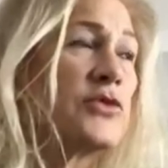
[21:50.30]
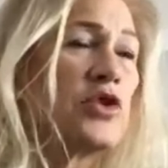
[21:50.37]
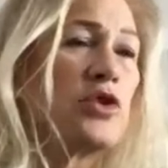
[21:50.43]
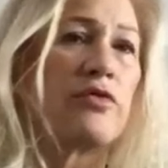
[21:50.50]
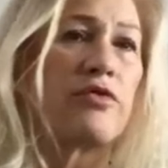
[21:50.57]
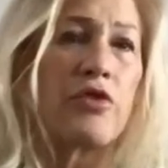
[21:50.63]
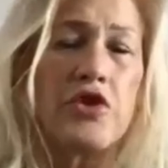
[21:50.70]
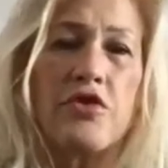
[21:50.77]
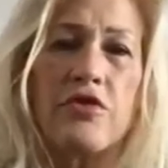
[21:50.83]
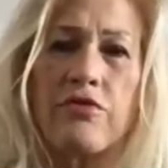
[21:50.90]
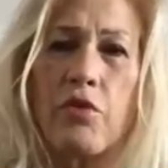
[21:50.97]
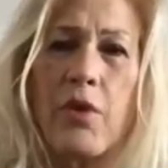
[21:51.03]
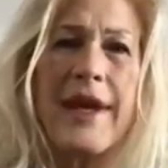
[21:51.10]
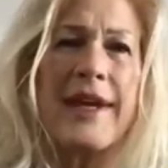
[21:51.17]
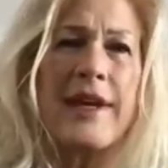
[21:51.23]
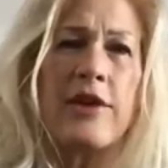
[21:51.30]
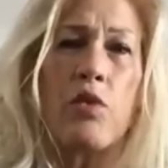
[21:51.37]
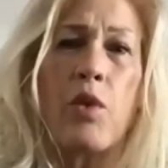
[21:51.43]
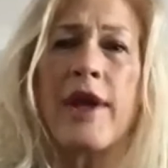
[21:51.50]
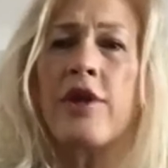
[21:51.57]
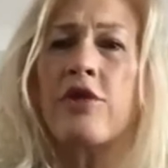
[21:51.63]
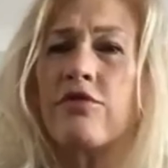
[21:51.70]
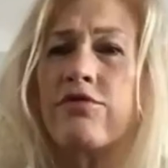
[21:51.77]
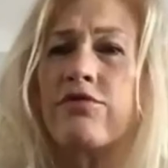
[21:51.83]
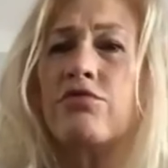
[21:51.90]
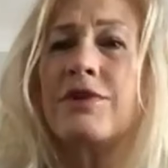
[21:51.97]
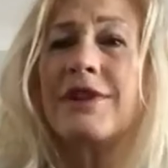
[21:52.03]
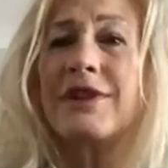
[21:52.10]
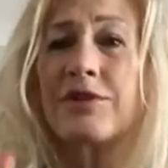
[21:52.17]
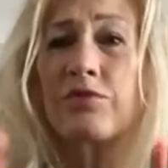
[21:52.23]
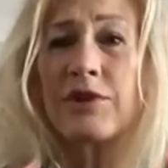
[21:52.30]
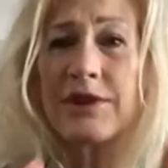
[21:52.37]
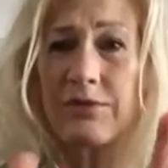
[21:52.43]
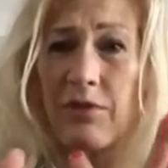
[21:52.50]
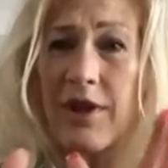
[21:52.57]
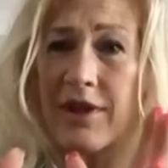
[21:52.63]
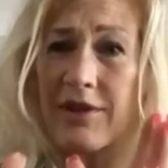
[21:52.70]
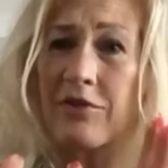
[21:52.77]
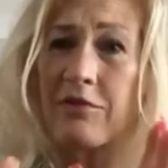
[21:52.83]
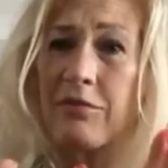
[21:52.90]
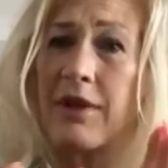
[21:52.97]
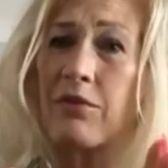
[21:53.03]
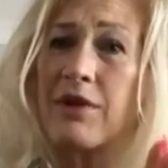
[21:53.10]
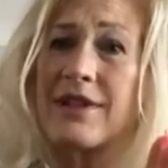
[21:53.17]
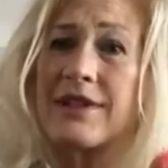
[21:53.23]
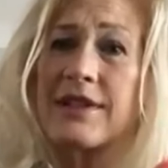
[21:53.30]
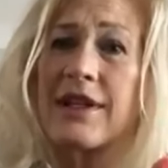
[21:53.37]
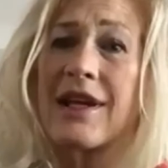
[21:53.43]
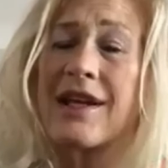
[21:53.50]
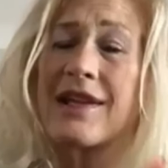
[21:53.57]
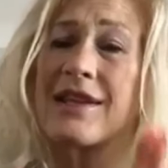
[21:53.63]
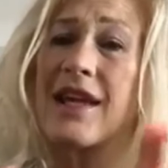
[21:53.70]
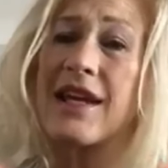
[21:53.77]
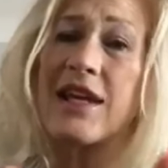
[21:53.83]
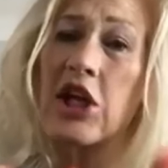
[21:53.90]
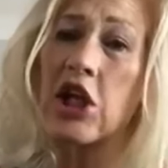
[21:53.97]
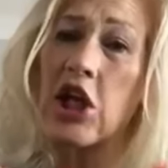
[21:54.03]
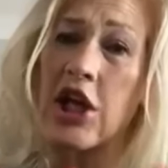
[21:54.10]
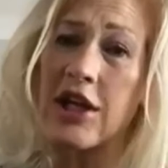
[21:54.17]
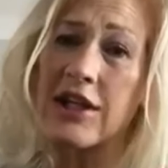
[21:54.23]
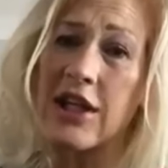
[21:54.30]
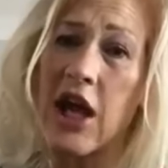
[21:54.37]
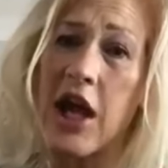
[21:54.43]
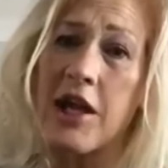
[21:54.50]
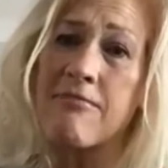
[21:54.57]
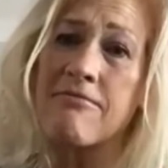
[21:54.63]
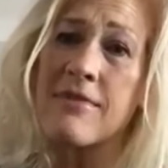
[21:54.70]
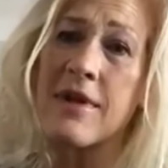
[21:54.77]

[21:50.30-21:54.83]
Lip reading: for your weighing your food. This was what to me was taking a lot of time.